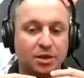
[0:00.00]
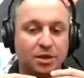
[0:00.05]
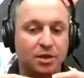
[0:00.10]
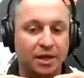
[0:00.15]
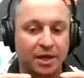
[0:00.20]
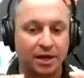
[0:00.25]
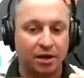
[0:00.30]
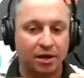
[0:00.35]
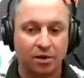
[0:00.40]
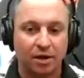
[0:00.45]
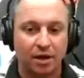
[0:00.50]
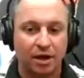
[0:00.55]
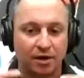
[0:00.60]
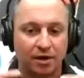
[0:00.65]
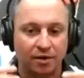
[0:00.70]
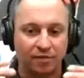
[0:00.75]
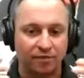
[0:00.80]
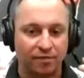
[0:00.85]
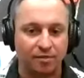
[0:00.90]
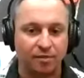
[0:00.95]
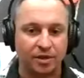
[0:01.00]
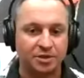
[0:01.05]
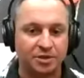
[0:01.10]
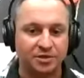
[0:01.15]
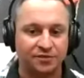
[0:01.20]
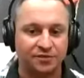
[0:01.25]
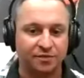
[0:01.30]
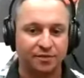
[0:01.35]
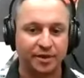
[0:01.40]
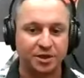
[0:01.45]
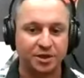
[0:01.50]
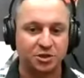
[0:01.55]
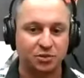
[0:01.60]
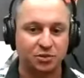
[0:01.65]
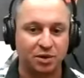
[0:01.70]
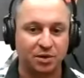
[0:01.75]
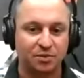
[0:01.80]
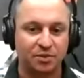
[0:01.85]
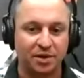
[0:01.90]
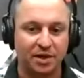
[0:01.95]
again, however much information you
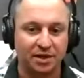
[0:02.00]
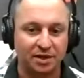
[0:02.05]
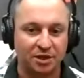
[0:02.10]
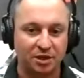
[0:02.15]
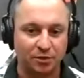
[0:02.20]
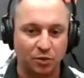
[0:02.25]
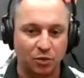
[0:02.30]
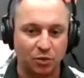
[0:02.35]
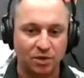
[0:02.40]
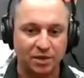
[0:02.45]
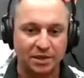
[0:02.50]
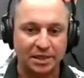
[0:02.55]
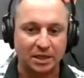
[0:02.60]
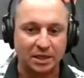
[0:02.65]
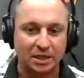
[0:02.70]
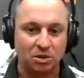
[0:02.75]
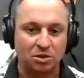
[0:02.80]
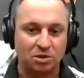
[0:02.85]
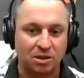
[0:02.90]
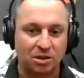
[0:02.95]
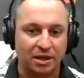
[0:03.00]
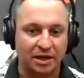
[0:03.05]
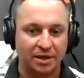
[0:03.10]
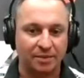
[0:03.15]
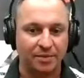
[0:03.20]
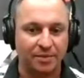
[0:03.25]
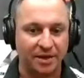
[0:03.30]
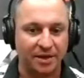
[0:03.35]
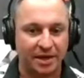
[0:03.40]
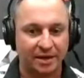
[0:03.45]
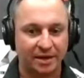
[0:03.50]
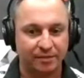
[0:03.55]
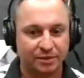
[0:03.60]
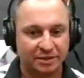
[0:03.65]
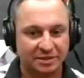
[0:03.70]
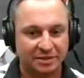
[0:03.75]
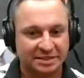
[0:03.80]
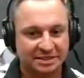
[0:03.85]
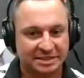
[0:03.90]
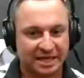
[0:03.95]
want to put out there, but what did that look like on being able
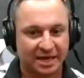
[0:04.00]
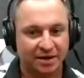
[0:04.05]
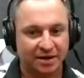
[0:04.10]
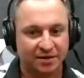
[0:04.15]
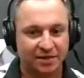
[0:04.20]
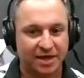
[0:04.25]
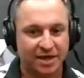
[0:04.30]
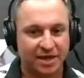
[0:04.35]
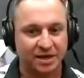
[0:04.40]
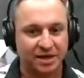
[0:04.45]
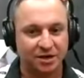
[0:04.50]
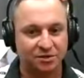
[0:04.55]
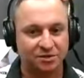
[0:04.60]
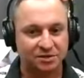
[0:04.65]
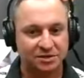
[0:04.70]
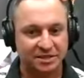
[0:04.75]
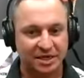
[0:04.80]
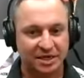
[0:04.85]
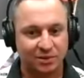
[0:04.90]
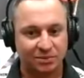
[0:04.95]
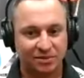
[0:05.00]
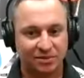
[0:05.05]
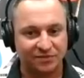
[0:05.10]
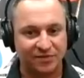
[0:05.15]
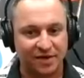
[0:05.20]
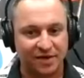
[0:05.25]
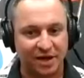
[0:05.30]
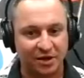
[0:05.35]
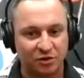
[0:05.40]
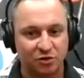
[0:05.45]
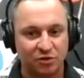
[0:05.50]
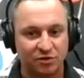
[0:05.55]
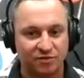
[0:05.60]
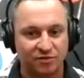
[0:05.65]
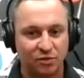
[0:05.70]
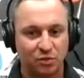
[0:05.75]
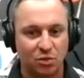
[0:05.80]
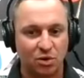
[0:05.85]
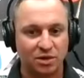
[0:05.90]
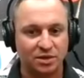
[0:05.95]
to scale that, understand what the value of
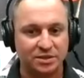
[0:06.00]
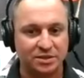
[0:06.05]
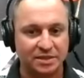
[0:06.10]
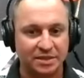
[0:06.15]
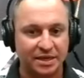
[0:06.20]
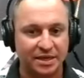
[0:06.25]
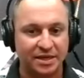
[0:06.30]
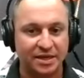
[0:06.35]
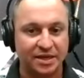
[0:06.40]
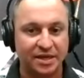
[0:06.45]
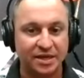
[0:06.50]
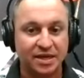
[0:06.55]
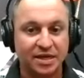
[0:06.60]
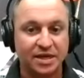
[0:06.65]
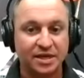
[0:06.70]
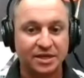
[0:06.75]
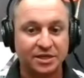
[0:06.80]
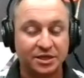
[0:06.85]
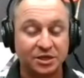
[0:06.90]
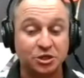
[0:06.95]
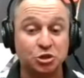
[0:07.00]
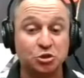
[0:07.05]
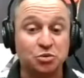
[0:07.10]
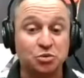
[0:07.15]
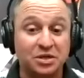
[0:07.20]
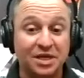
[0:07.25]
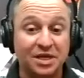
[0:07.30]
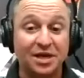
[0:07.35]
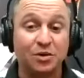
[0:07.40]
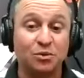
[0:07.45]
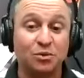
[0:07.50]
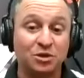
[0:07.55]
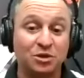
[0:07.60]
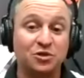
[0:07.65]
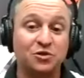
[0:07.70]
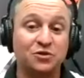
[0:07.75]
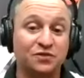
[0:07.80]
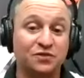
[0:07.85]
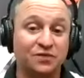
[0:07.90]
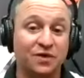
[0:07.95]
it was, and then did you get what
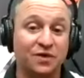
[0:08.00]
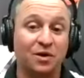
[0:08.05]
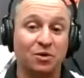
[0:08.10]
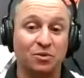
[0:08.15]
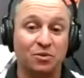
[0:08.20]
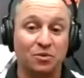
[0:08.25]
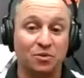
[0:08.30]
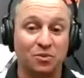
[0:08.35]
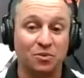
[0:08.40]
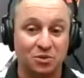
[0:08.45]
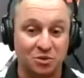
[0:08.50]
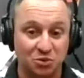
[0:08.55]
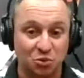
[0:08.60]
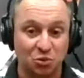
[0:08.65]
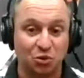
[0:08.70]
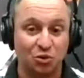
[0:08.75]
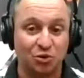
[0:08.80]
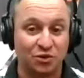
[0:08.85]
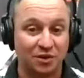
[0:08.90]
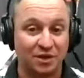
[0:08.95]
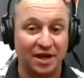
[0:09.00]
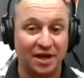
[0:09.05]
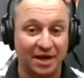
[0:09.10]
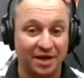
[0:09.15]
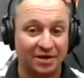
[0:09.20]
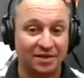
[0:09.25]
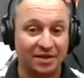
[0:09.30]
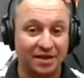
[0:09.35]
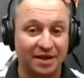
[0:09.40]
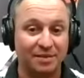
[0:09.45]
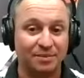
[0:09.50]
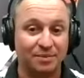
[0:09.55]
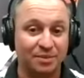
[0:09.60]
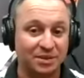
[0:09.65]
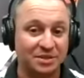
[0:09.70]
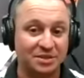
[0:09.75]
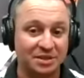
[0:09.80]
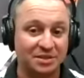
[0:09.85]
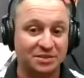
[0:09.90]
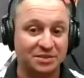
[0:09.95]
you felt was worth it out of that
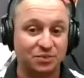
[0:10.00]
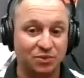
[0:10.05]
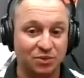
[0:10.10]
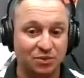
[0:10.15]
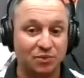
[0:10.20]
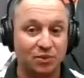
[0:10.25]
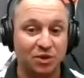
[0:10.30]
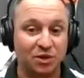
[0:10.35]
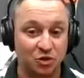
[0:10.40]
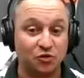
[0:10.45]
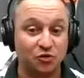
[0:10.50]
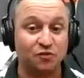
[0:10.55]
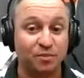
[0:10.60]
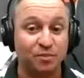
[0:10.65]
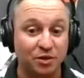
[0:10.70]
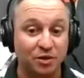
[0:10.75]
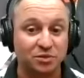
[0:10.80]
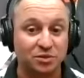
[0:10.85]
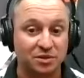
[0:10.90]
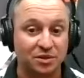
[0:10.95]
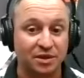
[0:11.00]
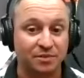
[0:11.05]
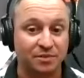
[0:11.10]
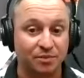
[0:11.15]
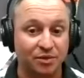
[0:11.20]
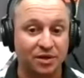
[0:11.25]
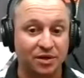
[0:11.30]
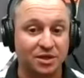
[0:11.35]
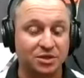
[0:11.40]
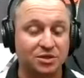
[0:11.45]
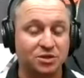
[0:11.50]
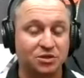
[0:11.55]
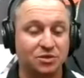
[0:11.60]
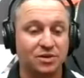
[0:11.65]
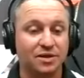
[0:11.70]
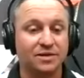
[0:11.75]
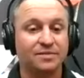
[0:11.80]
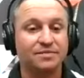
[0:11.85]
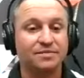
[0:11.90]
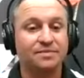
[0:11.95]
business with what you built and put into
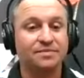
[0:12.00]
it?